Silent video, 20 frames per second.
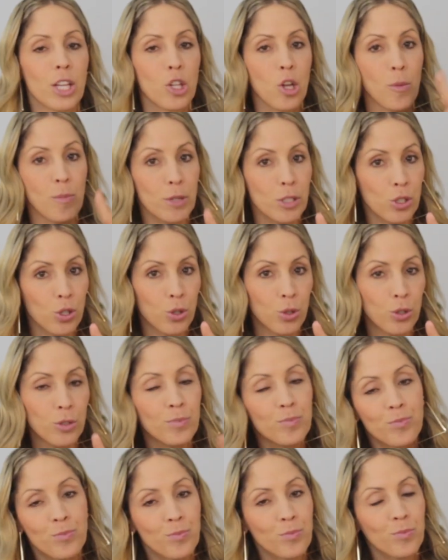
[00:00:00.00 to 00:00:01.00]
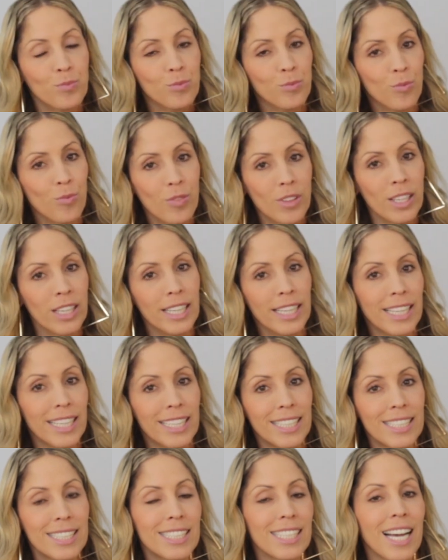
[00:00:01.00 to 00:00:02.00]
Number two
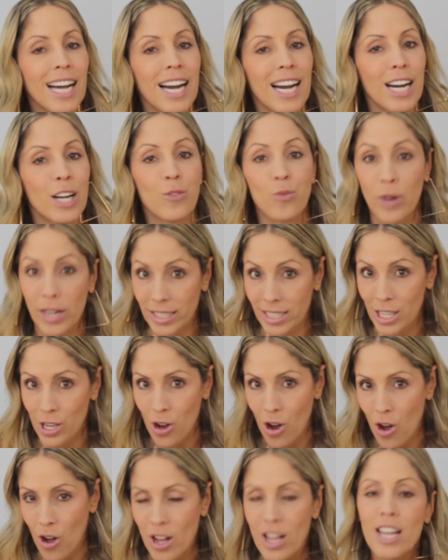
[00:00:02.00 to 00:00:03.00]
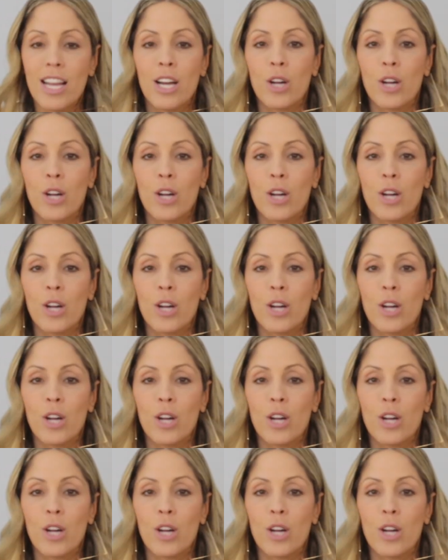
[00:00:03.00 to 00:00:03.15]
is retinol.